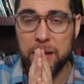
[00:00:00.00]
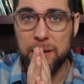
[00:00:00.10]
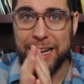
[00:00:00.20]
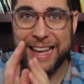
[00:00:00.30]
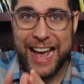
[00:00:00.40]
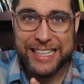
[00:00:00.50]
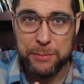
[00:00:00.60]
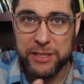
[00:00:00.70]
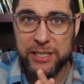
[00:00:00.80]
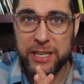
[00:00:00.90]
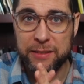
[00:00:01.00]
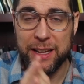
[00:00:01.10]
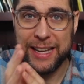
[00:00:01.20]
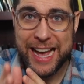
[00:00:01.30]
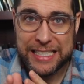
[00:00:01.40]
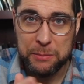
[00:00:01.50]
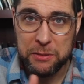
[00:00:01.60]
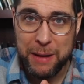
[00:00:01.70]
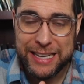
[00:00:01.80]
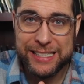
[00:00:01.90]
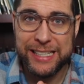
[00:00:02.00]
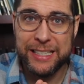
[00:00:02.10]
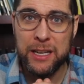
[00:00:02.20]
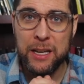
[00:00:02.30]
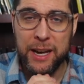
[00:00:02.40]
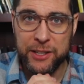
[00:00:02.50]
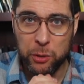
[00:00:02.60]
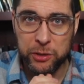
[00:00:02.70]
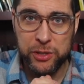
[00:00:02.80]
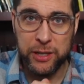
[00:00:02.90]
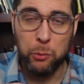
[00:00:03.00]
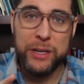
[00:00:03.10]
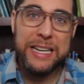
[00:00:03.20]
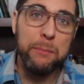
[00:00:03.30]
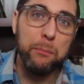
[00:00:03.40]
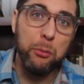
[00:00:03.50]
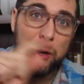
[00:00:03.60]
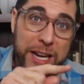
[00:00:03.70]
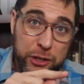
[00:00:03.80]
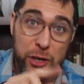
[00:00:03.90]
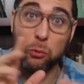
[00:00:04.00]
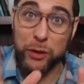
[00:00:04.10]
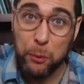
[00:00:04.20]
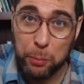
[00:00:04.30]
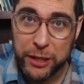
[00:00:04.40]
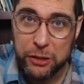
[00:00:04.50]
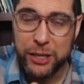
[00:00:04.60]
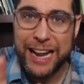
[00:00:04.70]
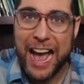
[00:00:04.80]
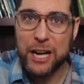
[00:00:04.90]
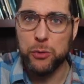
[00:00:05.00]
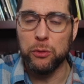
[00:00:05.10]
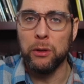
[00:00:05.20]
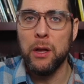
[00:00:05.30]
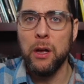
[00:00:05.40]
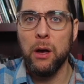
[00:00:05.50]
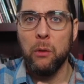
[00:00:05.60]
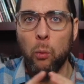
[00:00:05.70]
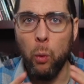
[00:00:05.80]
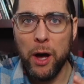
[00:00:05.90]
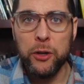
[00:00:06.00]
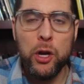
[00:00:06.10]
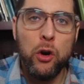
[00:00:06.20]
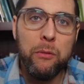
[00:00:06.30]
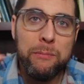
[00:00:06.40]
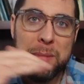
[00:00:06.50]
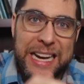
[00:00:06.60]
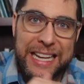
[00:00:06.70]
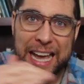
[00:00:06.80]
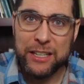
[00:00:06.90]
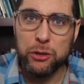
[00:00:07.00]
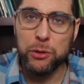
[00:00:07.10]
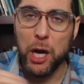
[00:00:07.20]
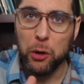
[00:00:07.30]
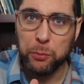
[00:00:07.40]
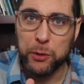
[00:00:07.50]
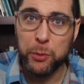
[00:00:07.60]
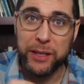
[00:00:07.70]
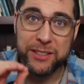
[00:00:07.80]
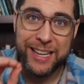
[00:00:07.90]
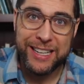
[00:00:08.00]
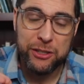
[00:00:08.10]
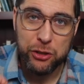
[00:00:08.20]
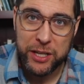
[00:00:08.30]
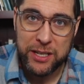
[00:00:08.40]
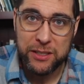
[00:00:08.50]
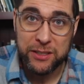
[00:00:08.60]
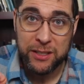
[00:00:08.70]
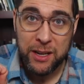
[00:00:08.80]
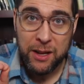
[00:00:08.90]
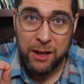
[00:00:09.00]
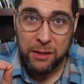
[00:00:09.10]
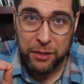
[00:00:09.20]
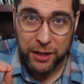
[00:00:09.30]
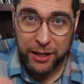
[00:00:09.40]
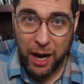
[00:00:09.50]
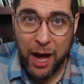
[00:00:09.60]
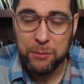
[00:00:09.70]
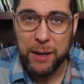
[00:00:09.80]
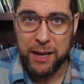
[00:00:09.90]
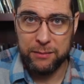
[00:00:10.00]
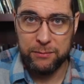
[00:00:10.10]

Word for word: That chasm is sin. That chasm is my sin and your sin. We need a bridge, a real bridge, an actual one who mediates, who goes between us. That is Jesus, the God man,